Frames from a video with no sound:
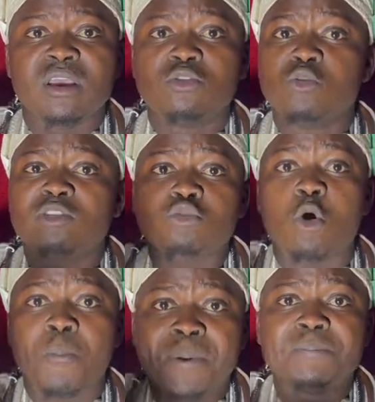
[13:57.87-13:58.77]
You want
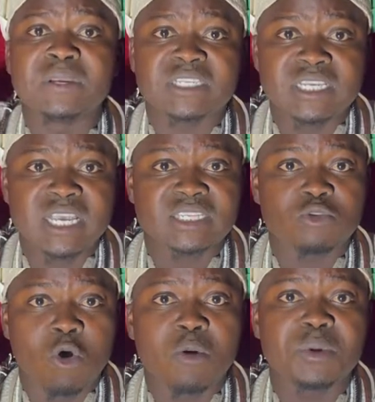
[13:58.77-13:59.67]
to open business,
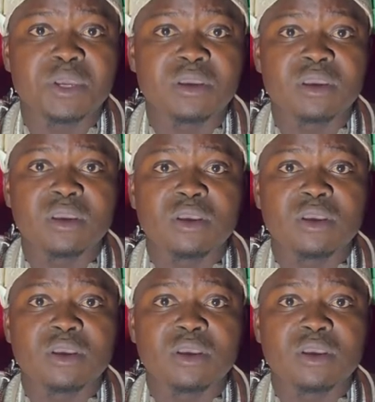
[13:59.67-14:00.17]
call me.